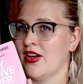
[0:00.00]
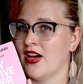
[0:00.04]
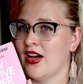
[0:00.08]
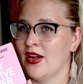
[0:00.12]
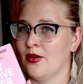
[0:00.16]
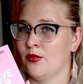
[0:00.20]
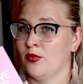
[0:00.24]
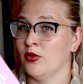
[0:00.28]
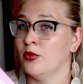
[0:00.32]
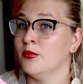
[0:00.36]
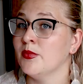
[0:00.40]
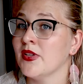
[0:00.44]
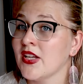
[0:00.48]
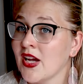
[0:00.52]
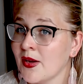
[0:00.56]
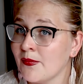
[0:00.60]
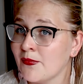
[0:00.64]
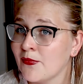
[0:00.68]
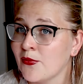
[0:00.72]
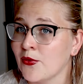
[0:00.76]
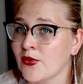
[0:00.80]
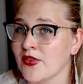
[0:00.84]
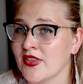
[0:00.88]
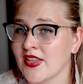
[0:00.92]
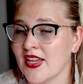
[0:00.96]
I will be
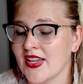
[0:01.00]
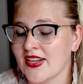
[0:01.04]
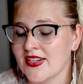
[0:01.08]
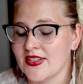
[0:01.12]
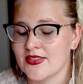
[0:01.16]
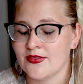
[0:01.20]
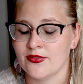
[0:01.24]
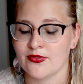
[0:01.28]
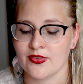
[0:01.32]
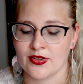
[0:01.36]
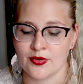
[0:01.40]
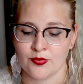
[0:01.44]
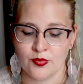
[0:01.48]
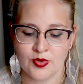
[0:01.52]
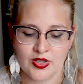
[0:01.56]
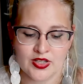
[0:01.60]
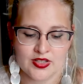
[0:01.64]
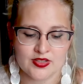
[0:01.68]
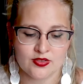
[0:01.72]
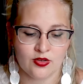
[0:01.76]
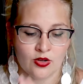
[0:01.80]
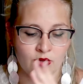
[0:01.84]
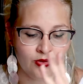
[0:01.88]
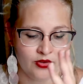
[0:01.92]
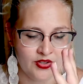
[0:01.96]
up for that if I
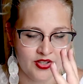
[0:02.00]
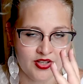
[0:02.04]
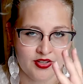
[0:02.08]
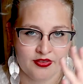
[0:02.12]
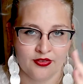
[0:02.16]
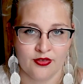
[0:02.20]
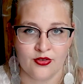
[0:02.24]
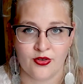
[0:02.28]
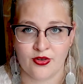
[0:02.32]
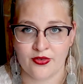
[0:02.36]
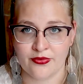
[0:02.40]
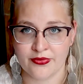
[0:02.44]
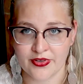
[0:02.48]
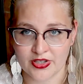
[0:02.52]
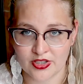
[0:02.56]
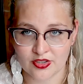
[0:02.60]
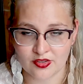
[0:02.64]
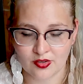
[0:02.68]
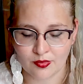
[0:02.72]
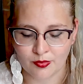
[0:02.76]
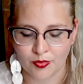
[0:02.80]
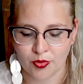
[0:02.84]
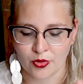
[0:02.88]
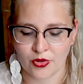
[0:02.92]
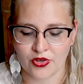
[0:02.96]
read all the other
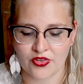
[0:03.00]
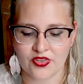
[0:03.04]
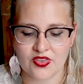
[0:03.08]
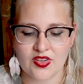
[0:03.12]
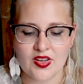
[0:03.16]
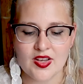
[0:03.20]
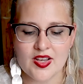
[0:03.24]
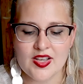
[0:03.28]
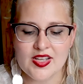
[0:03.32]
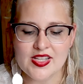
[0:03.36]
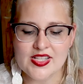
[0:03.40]
non-fiction books.